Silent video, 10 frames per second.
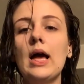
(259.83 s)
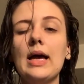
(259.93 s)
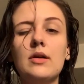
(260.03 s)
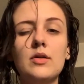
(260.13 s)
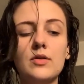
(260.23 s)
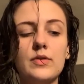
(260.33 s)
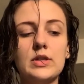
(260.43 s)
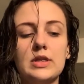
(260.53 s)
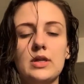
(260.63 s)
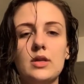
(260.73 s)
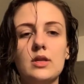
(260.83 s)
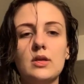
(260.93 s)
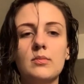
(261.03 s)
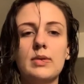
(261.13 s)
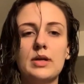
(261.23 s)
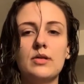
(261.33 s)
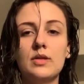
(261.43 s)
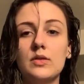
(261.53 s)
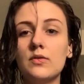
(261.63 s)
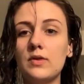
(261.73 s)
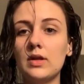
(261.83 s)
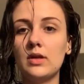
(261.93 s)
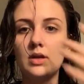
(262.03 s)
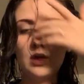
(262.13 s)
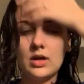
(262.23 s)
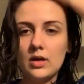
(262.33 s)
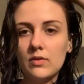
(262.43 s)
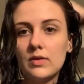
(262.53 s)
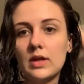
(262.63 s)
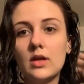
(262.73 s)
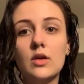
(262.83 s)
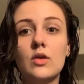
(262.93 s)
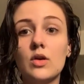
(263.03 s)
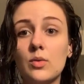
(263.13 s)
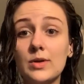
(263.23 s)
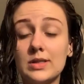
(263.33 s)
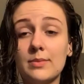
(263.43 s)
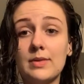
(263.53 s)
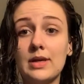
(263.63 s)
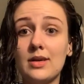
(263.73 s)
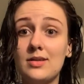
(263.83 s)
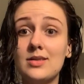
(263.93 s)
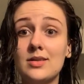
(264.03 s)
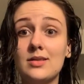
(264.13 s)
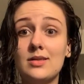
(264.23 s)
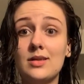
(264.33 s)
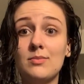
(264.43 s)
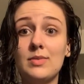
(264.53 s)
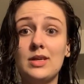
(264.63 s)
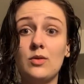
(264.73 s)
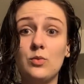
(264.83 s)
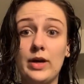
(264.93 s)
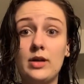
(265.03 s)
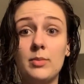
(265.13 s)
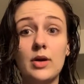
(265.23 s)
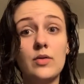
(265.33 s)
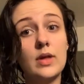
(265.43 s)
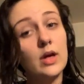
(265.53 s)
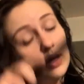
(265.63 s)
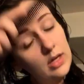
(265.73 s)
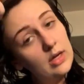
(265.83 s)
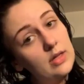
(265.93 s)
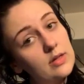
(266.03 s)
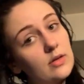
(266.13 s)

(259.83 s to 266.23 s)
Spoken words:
I don't know if there's anything better than the feeling of thinking you know where something is and then being right about that. It's